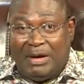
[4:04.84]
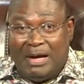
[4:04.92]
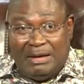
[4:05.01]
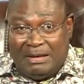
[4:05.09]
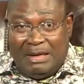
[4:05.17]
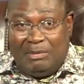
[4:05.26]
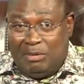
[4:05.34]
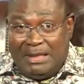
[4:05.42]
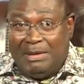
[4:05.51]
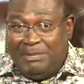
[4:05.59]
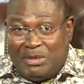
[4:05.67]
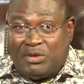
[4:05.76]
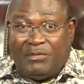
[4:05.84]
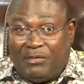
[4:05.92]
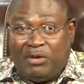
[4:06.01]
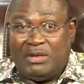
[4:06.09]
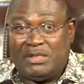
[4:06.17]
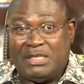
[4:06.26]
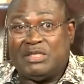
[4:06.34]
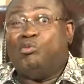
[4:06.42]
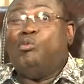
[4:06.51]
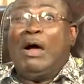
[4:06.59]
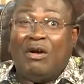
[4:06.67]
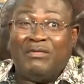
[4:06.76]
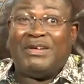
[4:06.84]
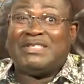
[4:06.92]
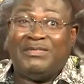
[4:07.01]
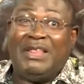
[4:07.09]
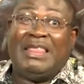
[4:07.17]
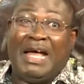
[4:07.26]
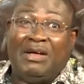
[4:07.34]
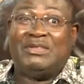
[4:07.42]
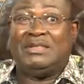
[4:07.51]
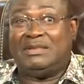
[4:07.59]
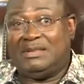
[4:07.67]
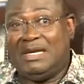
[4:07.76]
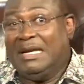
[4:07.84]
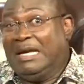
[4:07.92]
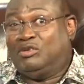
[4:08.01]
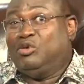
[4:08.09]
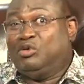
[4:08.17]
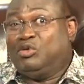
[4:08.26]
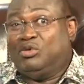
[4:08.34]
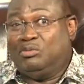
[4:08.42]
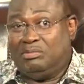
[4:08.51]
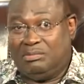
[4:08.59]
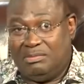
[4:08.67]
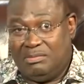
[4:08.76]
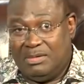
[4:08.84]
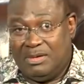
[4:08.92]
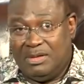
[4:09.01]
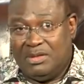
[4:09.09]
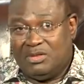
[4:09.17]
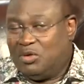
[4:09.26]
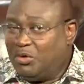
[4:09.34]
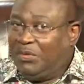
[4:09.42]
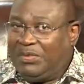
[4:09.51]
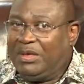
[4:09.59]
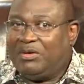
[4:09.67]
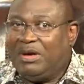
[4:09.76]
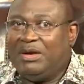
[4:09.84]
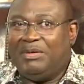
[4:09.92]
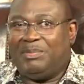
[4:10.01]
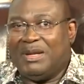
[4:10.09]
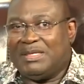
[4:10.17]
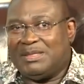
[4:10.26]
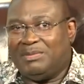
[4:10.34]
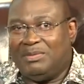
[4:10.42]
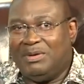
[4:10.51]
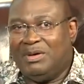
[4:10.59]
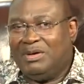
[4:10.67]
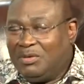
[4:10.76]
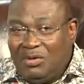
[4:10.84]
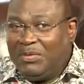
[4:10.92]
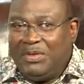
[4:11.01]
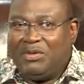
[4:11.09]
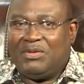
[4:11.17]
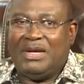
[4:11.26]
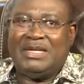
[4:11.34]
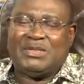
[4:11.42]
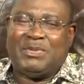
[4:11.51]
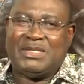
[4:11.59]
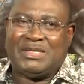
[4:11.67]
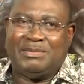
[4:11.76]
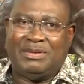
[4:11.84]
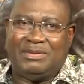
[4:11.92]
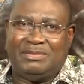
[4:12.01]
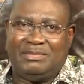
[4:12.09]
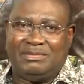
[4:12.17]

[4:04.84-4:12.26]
and in the midst of all this is 1/7,000, and I chose you. So don't think you're irreplaceable. Don't think you're indispensable.